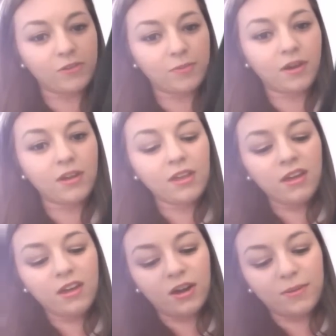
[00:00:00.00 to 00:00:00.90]
But
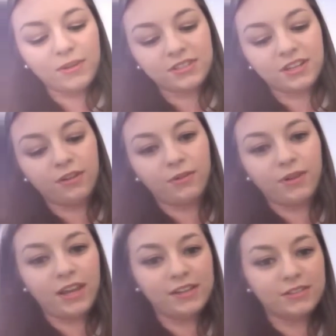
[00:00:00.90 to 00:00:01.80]
I mean, just a little
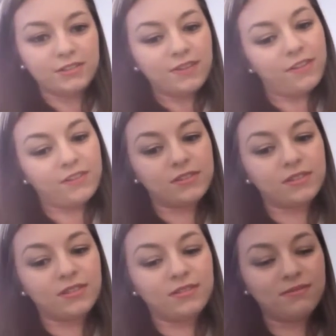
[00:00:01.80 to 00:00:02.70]
hint of leather's
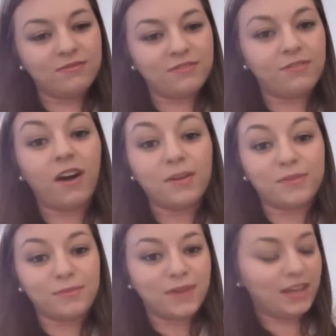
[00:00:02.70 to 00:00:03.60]
fine
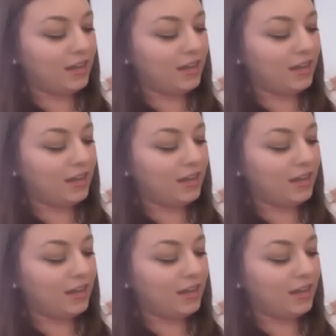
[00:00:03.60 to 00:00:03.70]
with me.